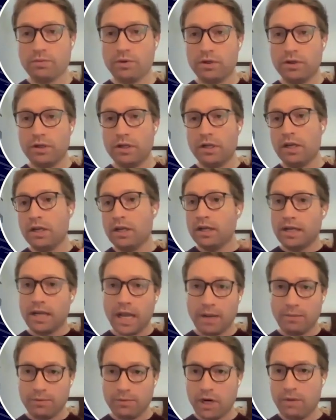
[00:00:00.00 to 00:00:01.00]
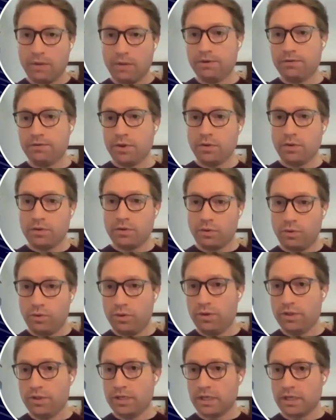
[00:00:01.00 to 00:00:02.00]
We'll name drop a few
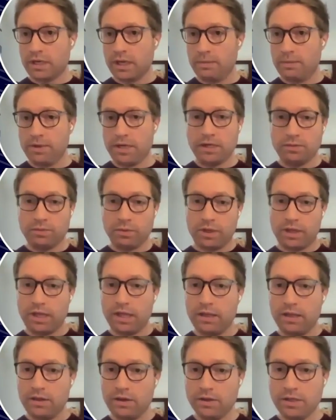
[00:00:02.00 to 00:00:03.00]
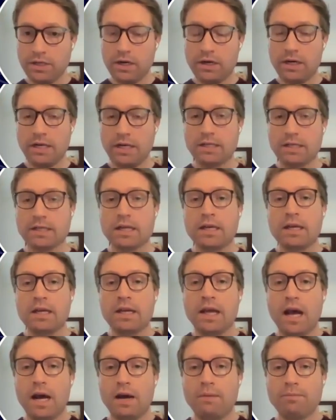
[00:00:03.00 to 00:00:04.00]
tools and companies within those areas,
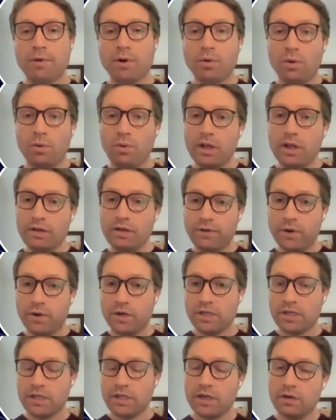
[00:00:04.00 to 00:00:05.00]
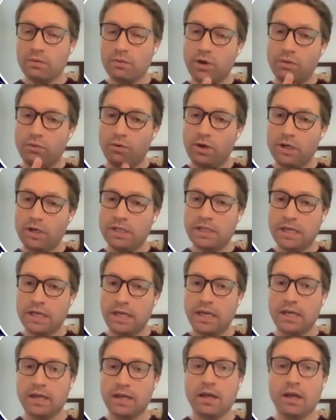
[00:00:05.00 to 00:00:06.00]
but we're really focusing on what we're
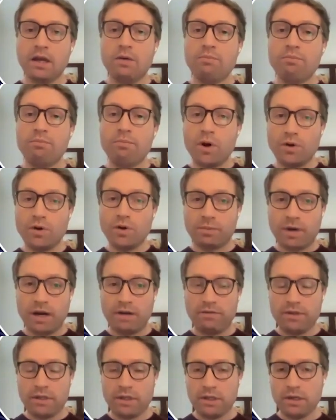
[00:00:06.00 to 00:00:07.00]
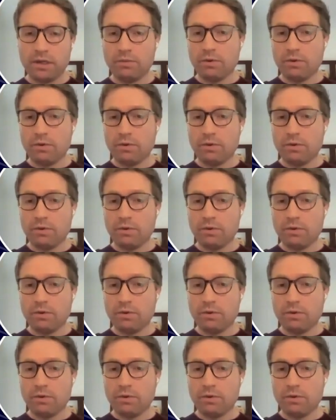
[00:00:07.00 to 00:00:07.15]
seeing most prevalently.